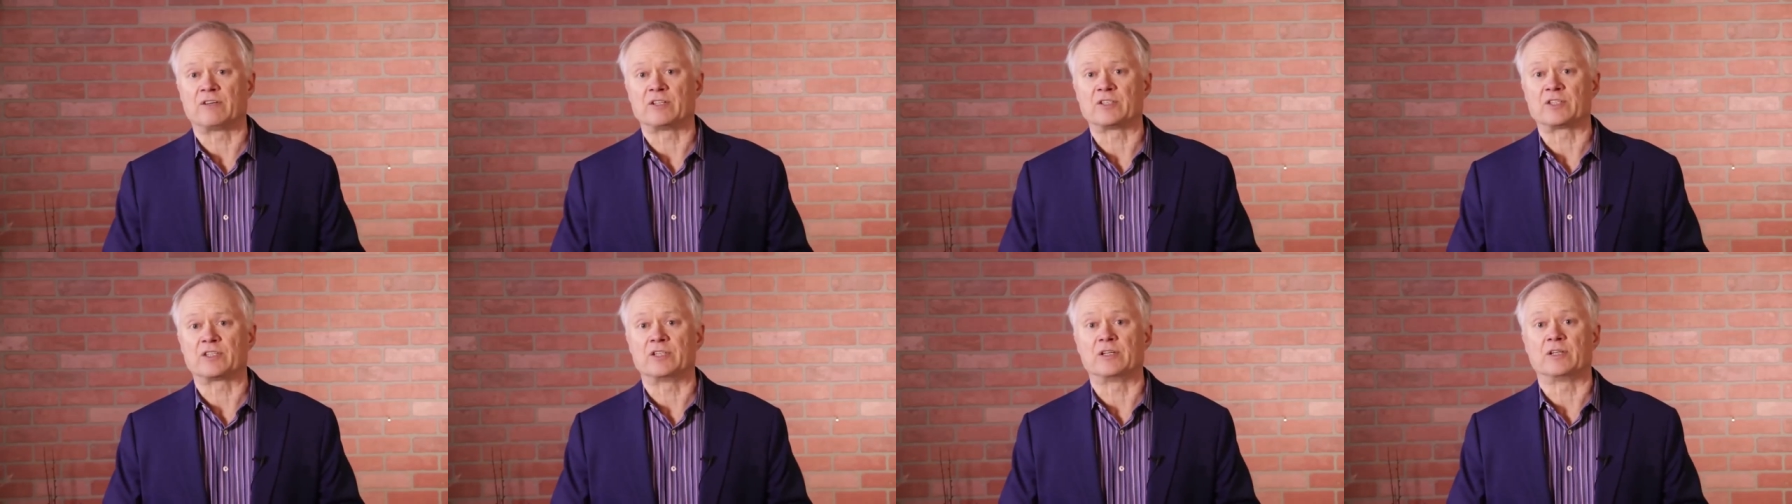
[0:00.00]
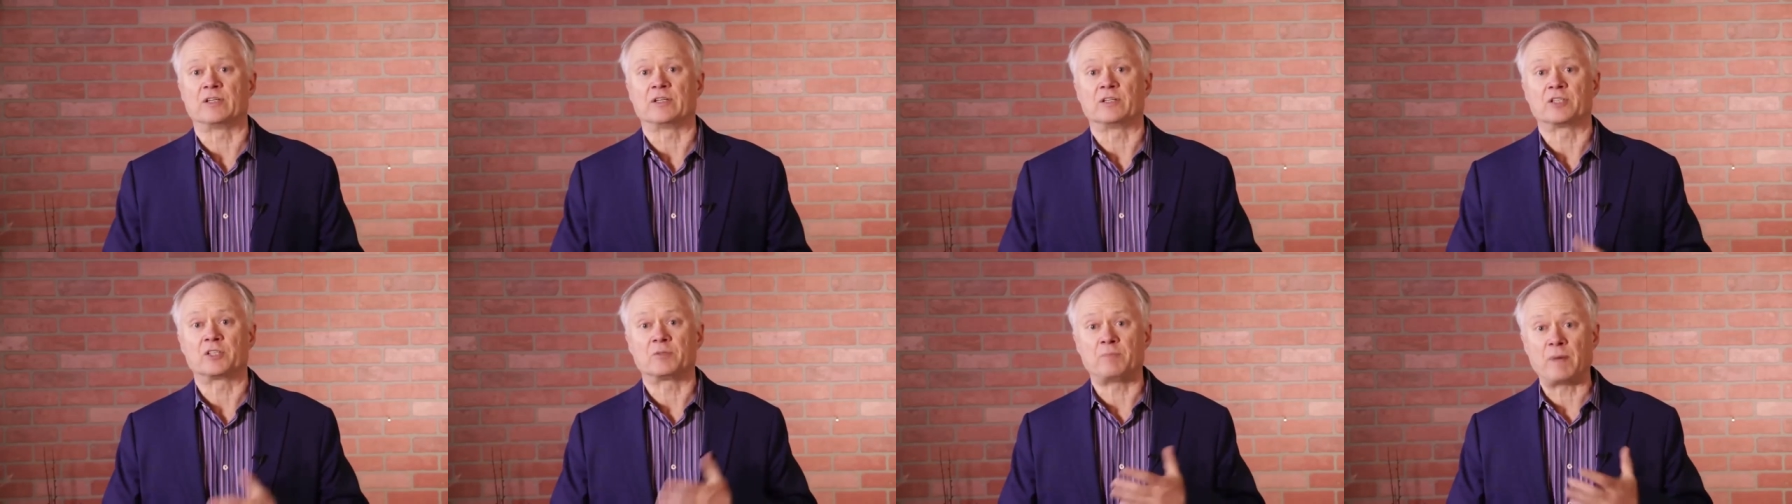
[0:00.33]
as
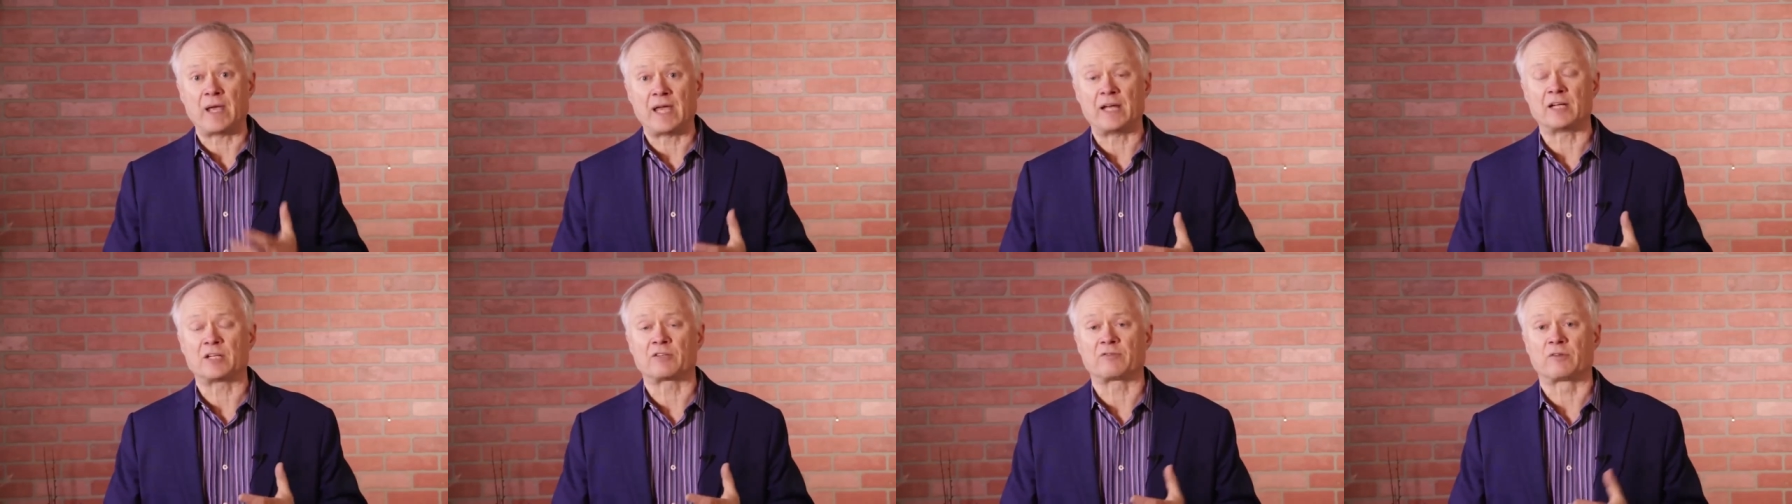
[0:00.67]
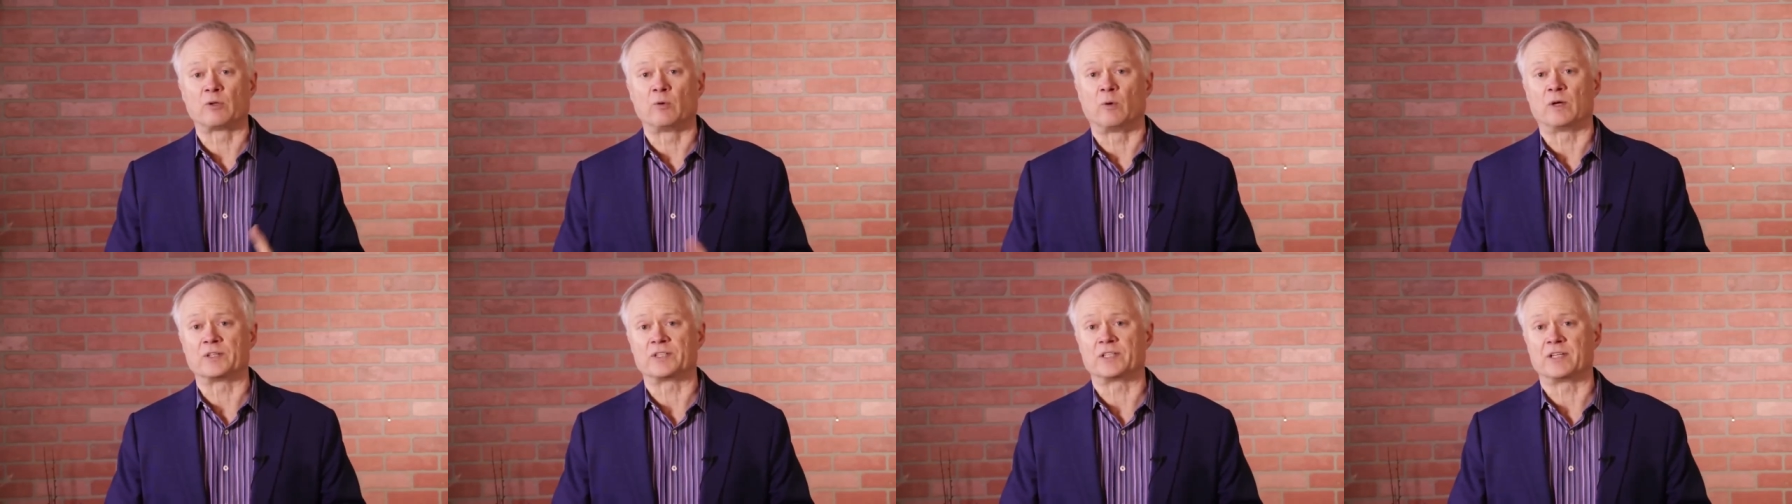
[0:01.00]
the Spanish
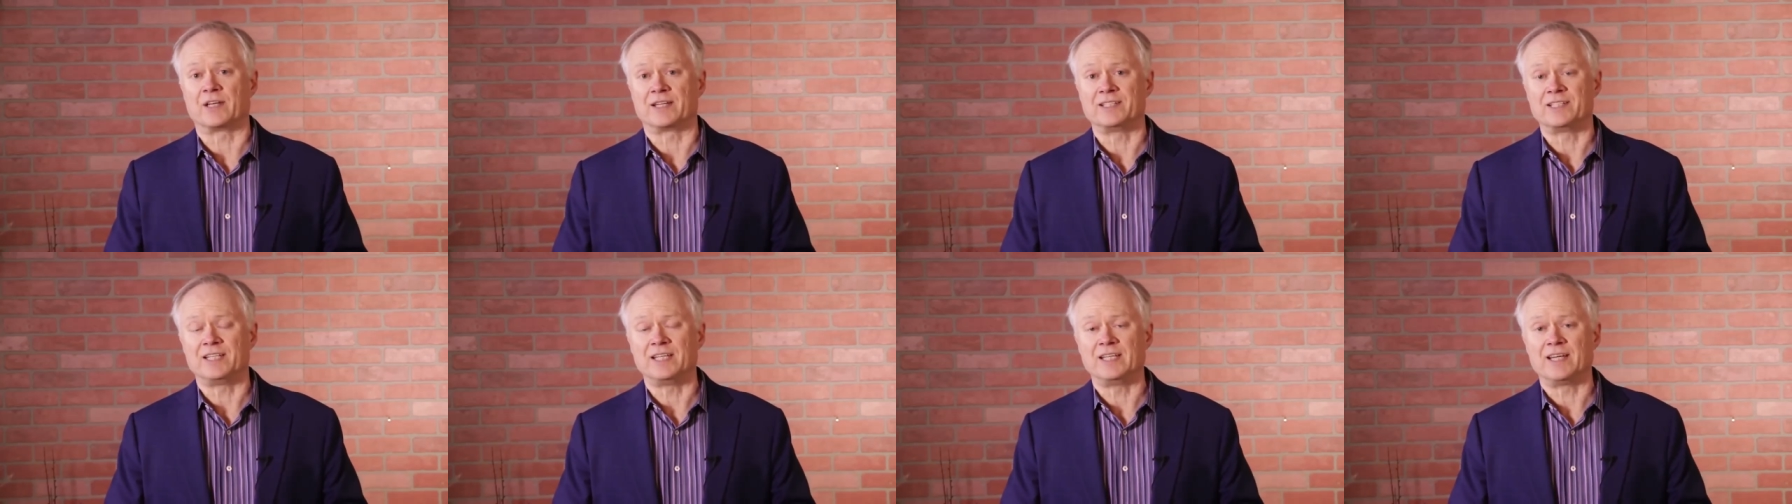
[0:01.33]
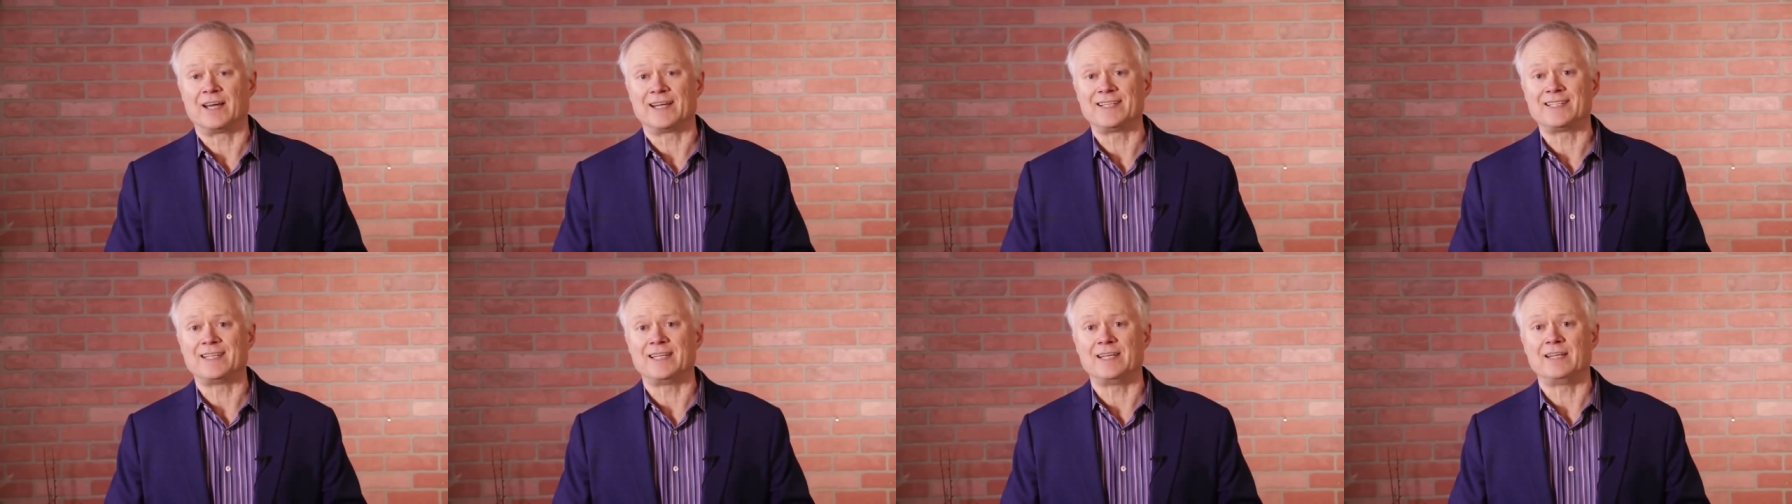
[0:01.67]
flu was in
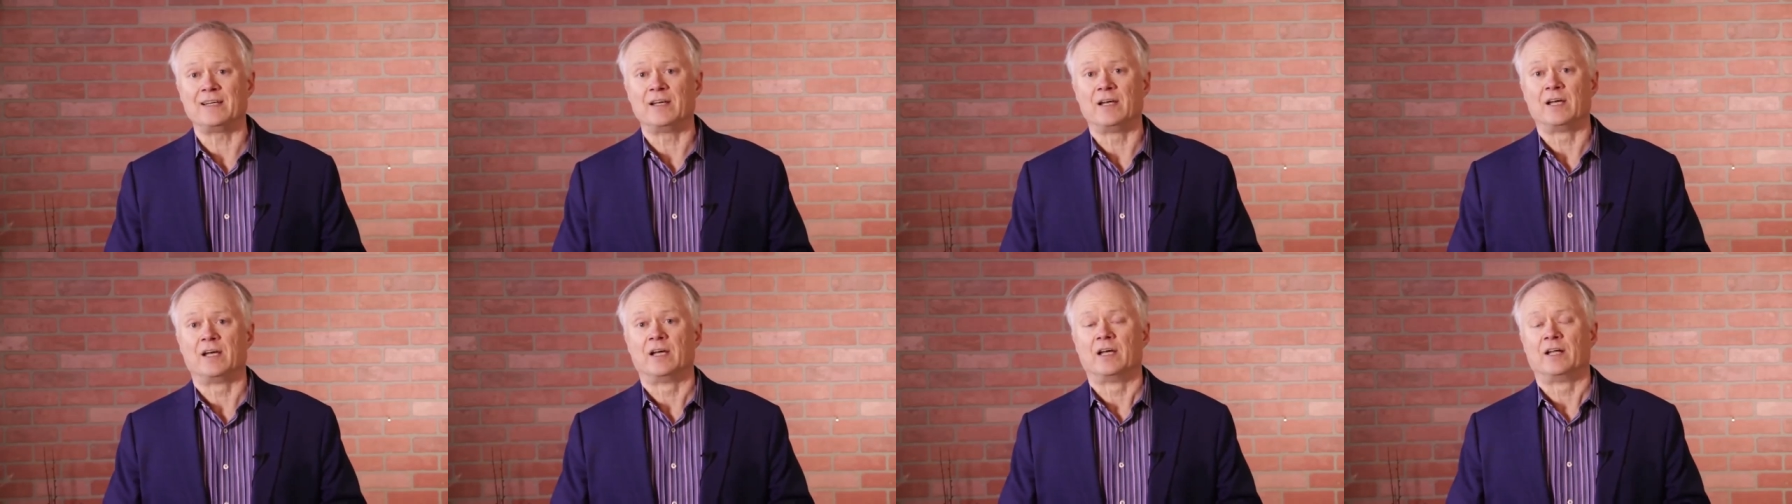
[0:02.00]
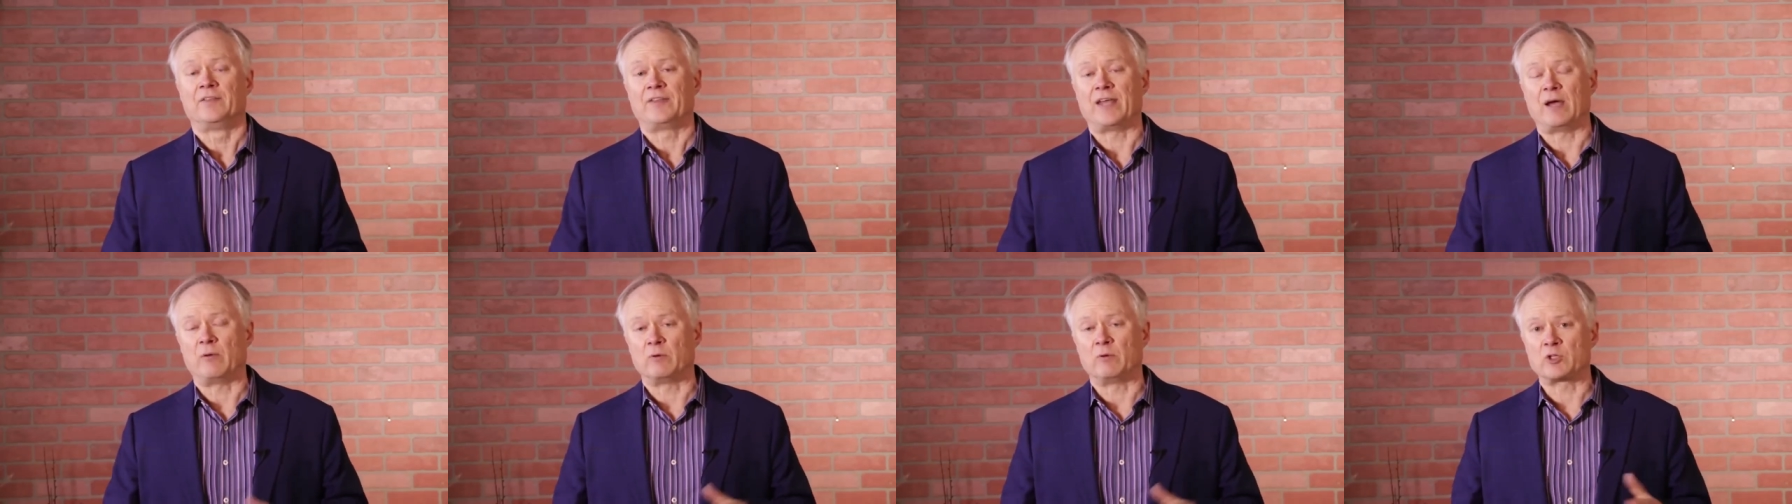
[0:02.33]
1919,
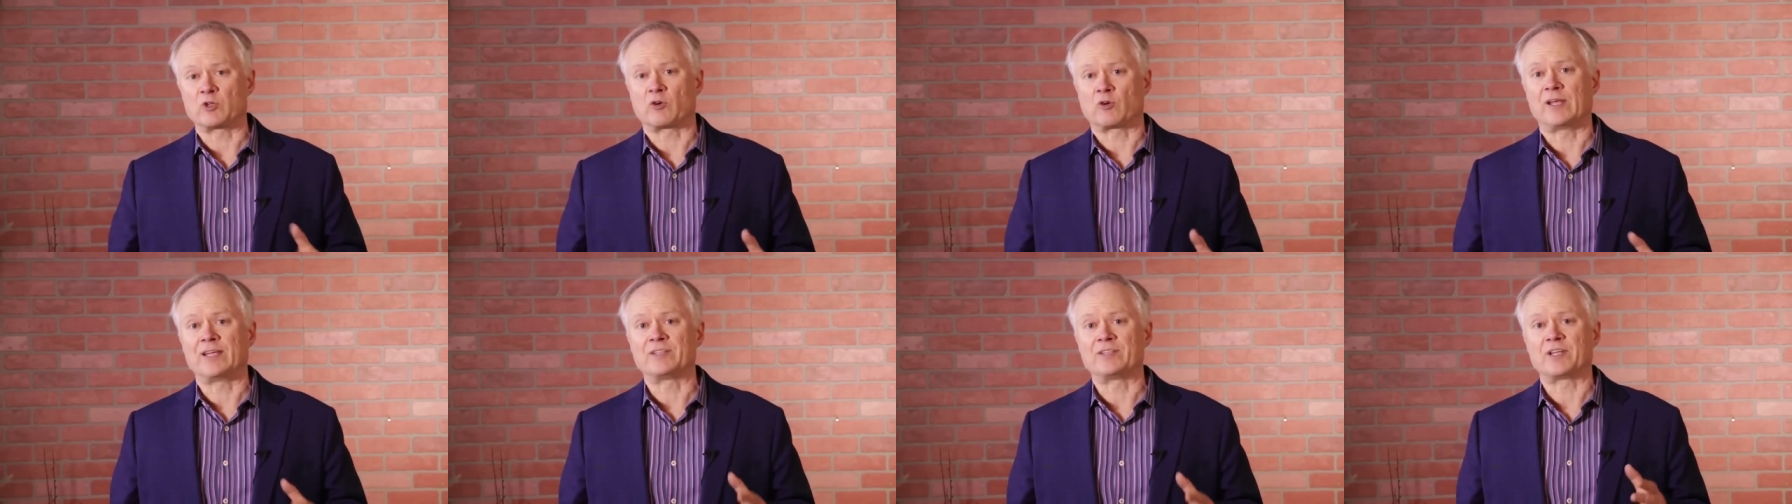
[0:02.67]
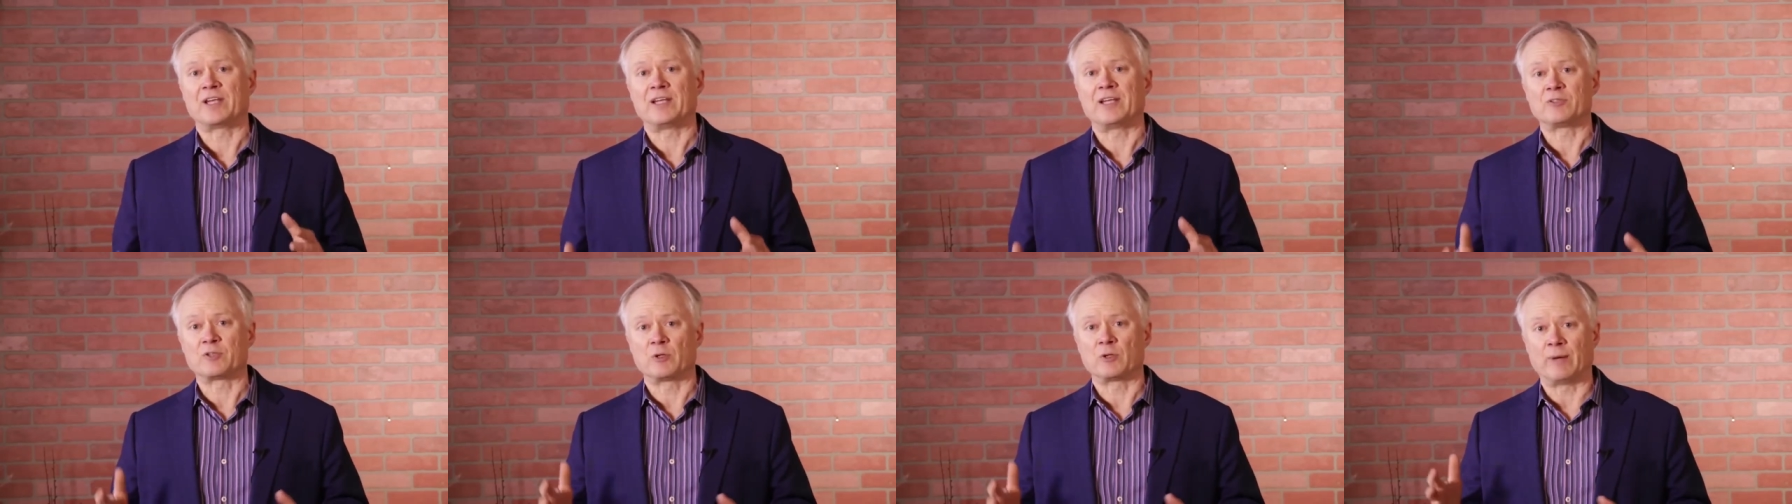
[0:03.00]
that would
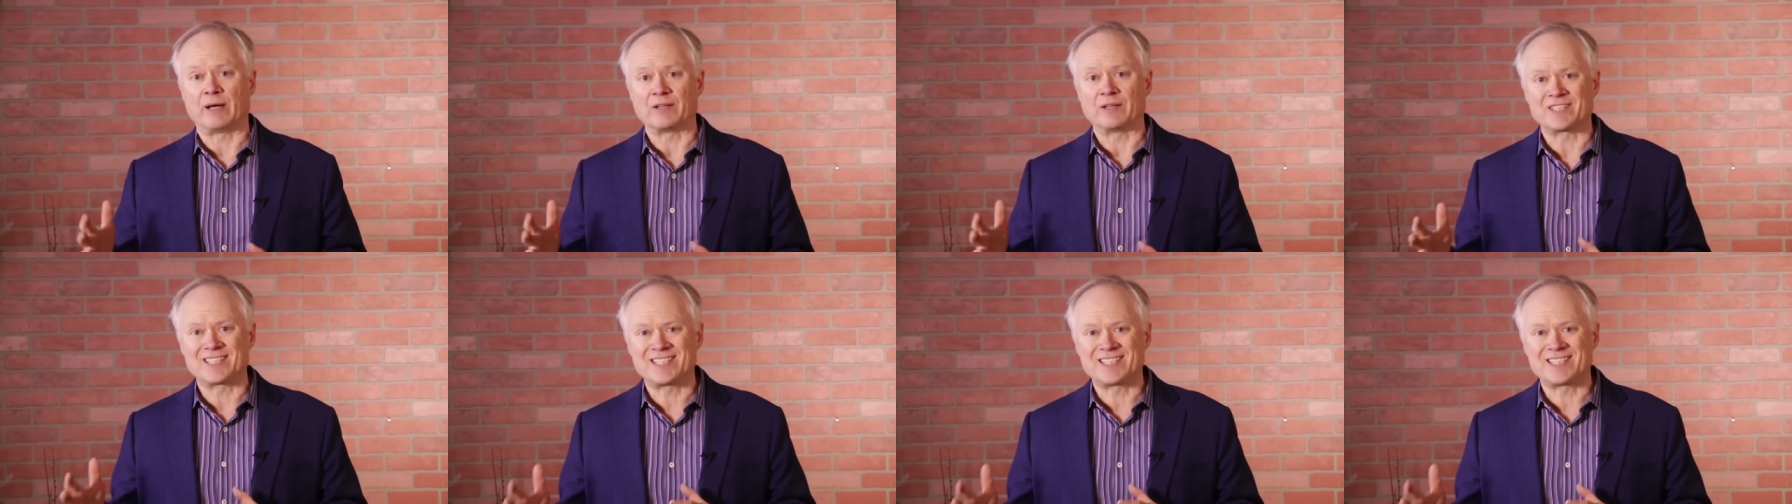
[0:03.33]
translate into about